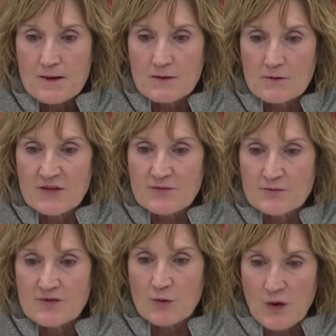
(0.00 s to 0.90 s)
we
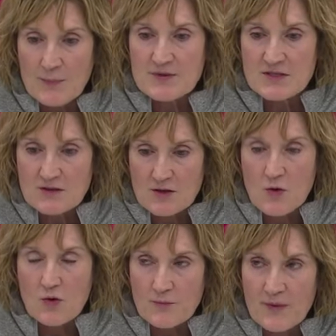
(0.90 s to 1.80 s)
the weapons on the
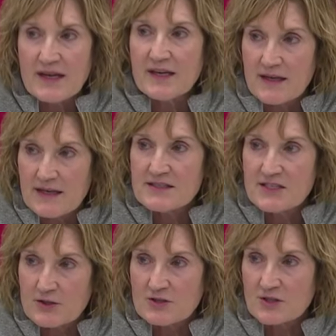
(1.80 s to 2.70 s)
court make it
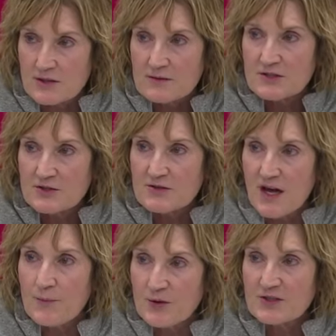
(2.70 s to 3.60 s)
easier to to
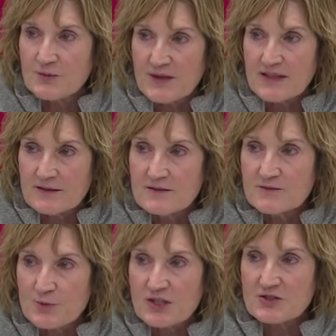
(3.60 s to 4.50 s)
not put too many
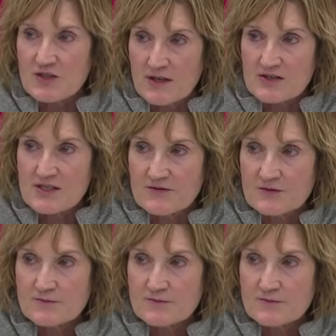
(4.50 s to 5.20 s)
pressures on ourselves.